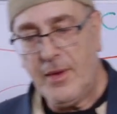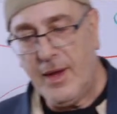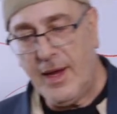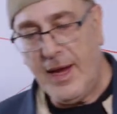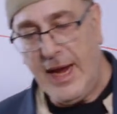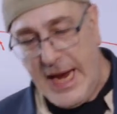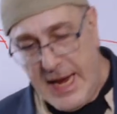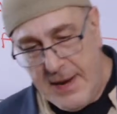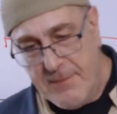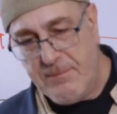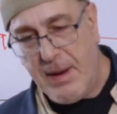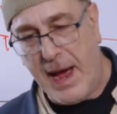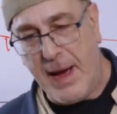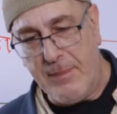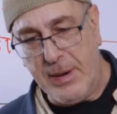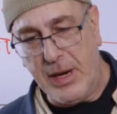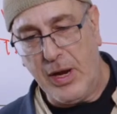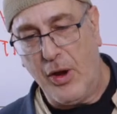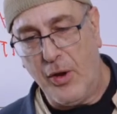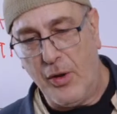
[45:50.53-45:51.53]
in
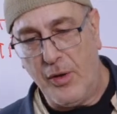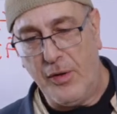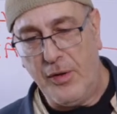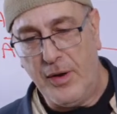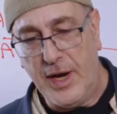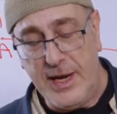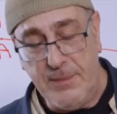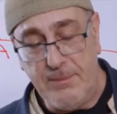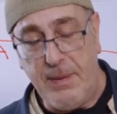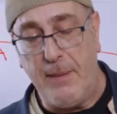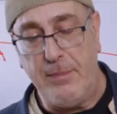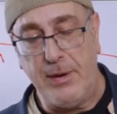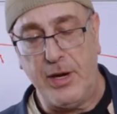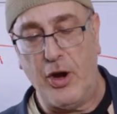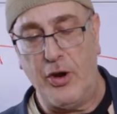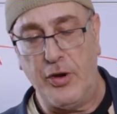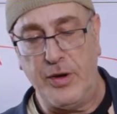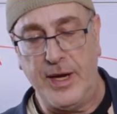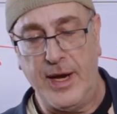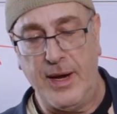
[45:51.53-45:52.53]

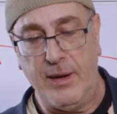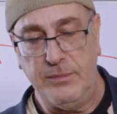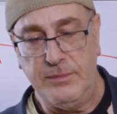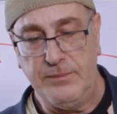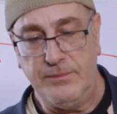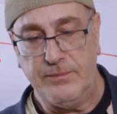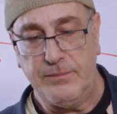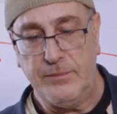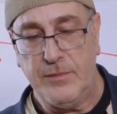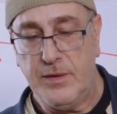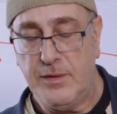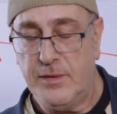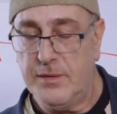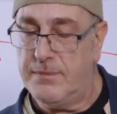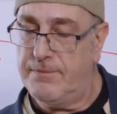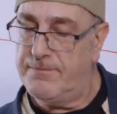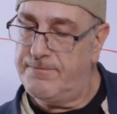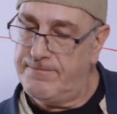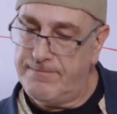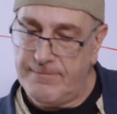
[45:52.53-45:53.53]
Babylonia,
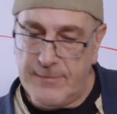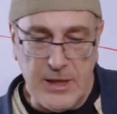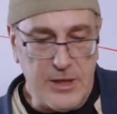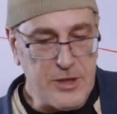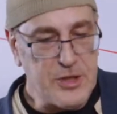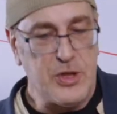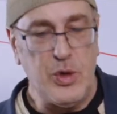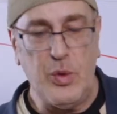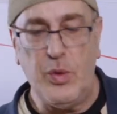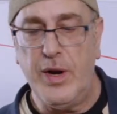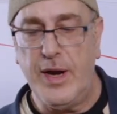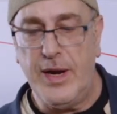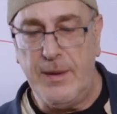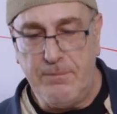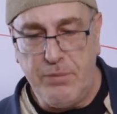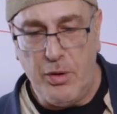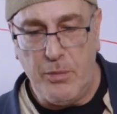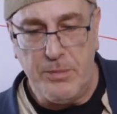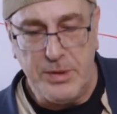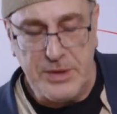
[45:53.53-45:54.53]
Surah and
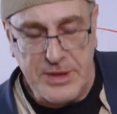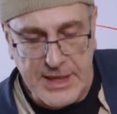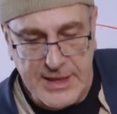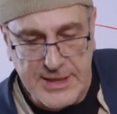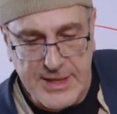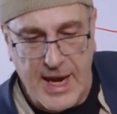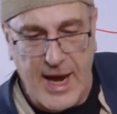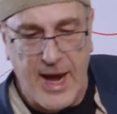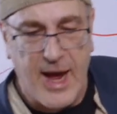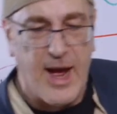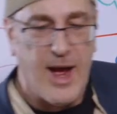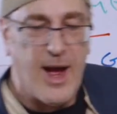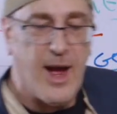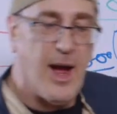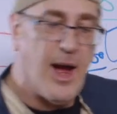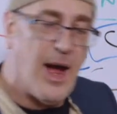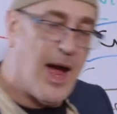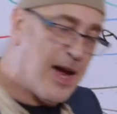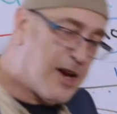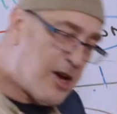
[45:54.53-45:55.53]
Pumbedita
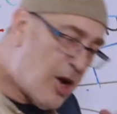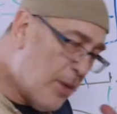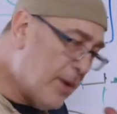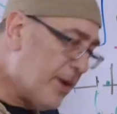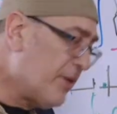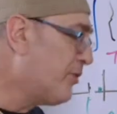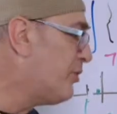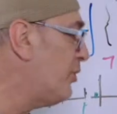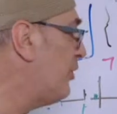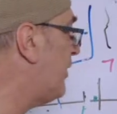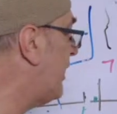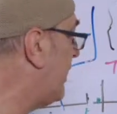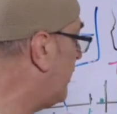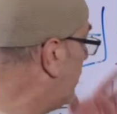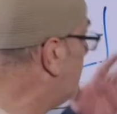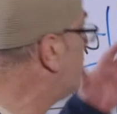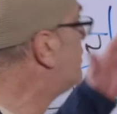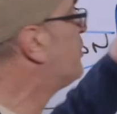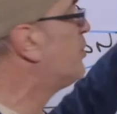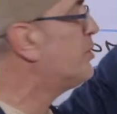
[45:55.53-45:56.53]
are going through the
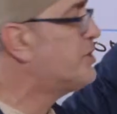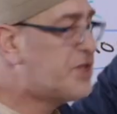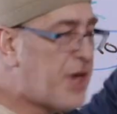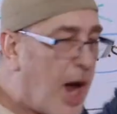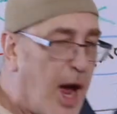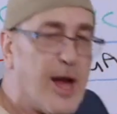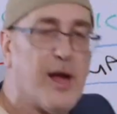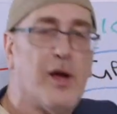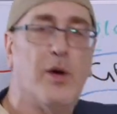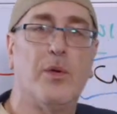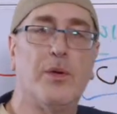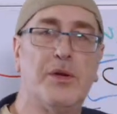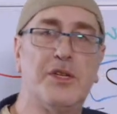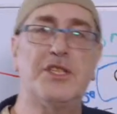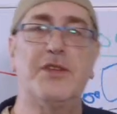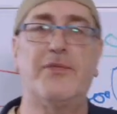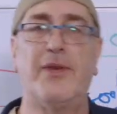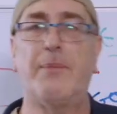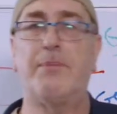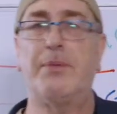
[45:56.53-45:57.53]
usual cycles
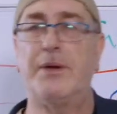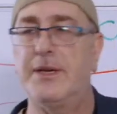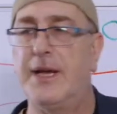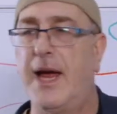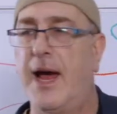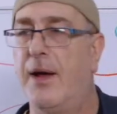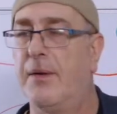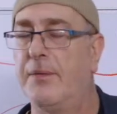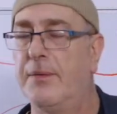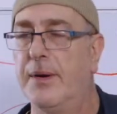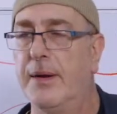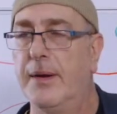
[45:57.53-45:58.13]
of up and down,